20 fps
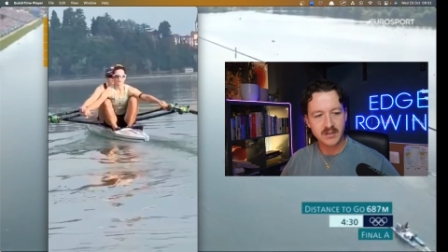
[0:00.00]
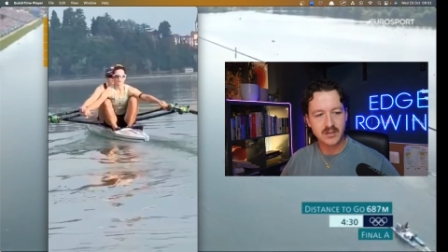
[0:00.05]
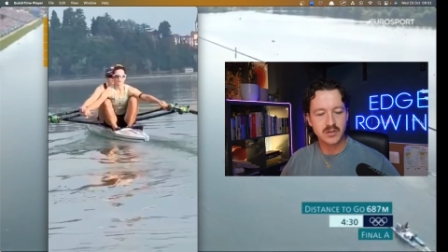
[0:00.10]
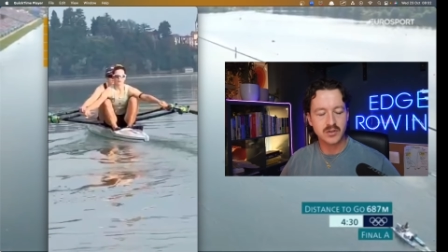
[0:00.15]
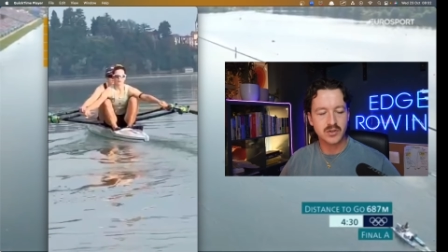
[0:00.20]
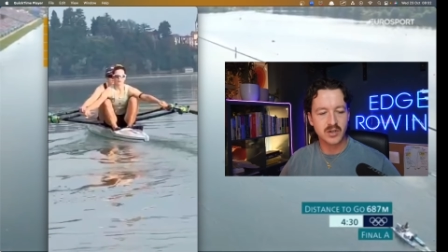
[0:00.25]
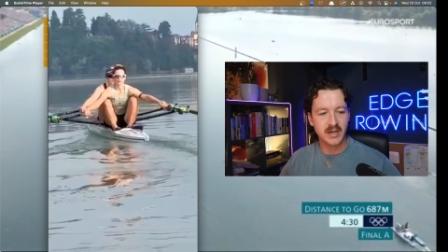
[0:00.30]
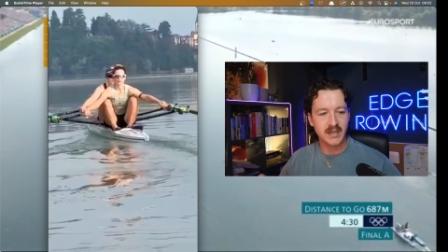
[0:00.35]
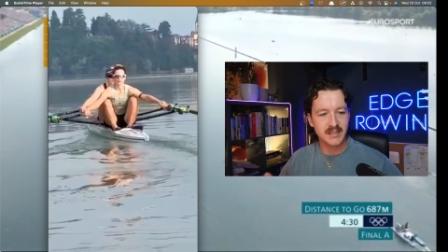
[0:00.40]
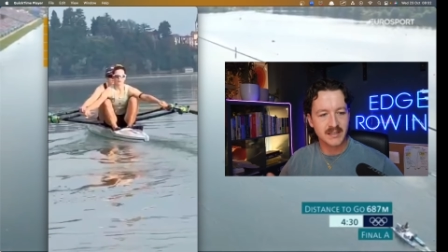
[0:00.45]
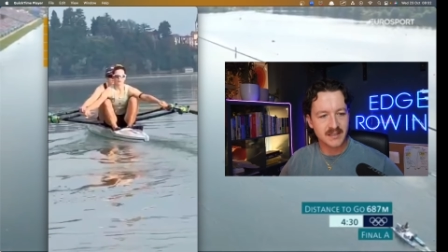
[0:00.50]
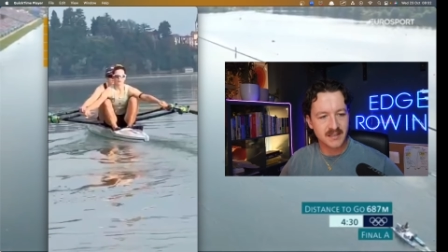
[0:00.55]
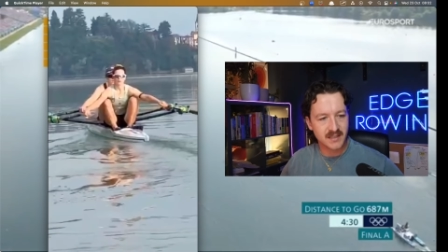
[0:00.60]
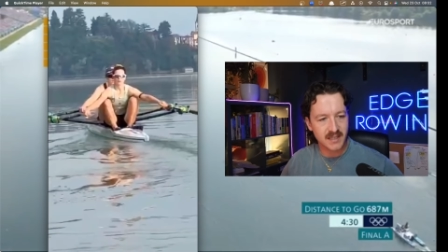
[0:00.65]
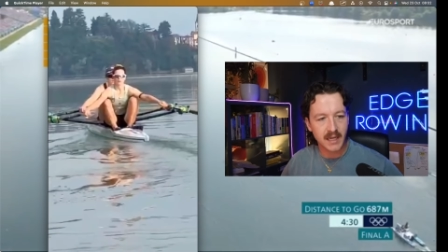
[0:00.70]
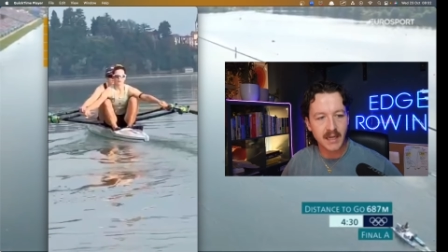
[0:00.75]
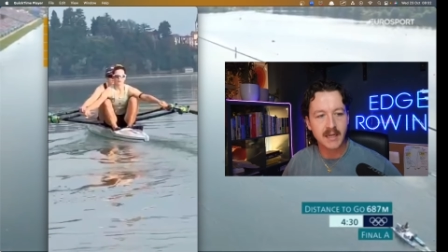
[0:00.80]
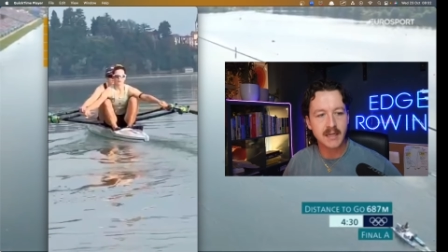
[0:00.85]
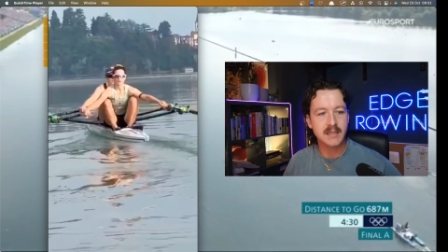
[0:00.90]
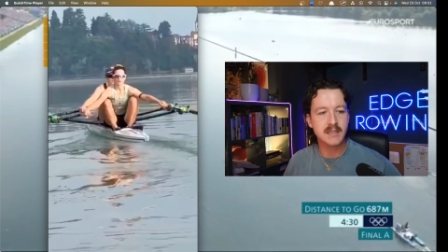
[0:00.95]
you'd try and
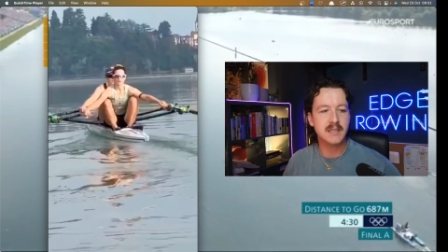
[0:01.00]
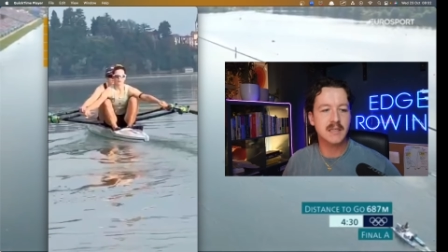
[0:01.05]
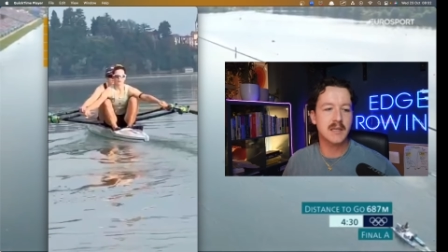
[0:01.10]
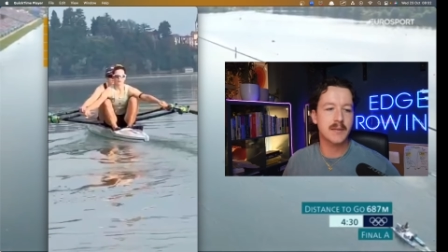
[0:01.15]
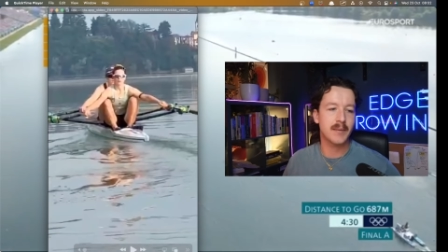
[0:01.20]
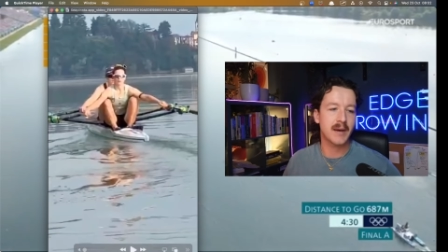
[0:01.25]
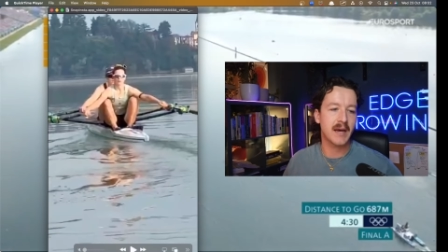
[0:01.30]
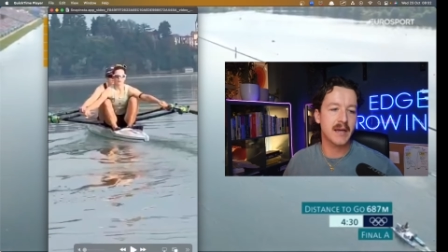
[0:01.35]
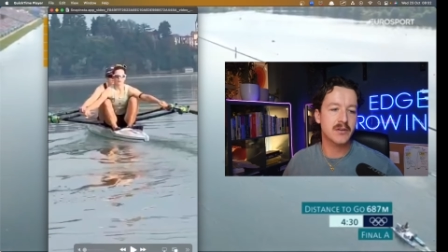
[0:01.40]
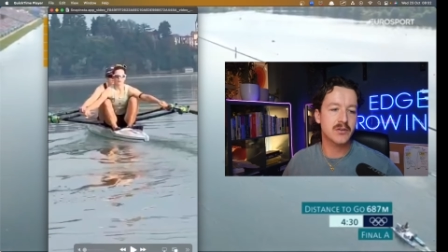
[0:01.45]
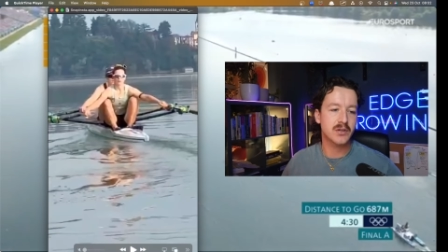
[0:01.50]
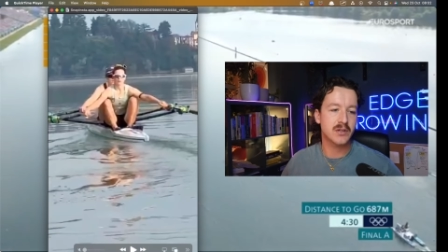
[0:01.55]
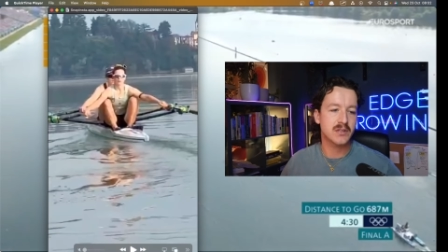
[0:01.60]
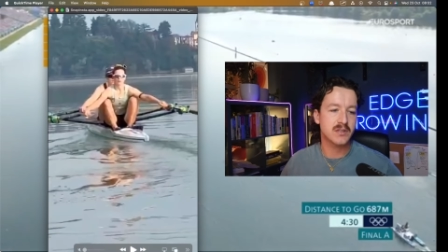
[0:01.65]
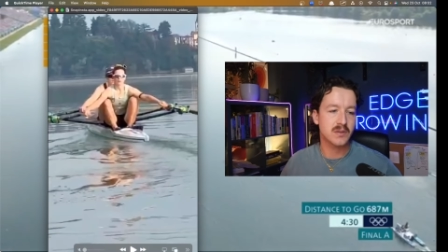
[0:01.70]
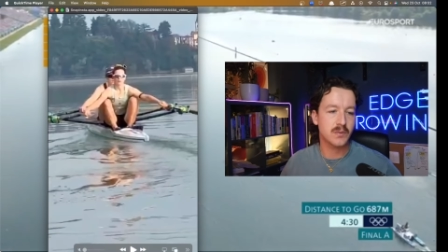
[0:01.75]
sink into the mattress.